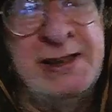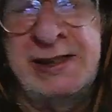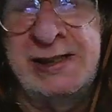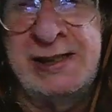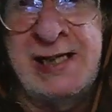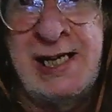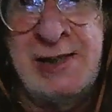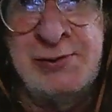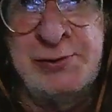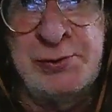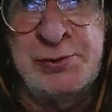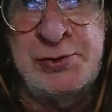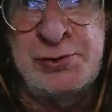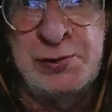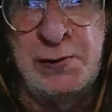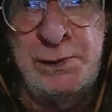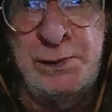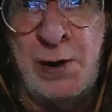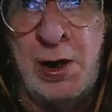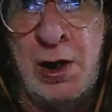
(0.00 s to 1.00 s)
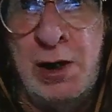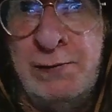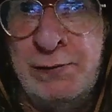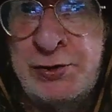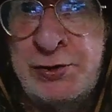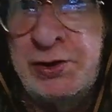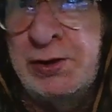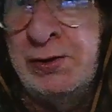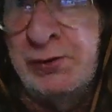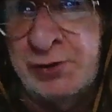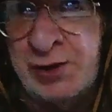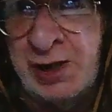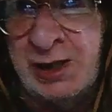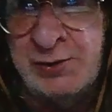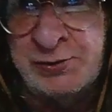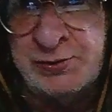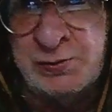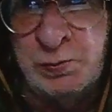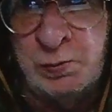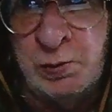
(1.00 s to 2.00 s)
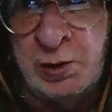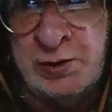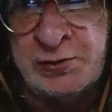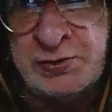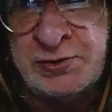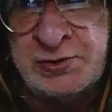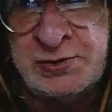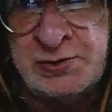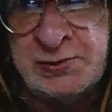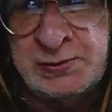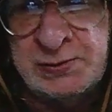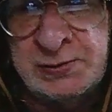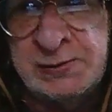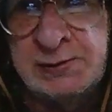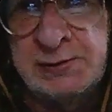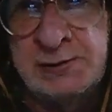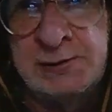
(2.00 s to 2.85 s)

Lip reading: could handle stuff over 2,000 watts.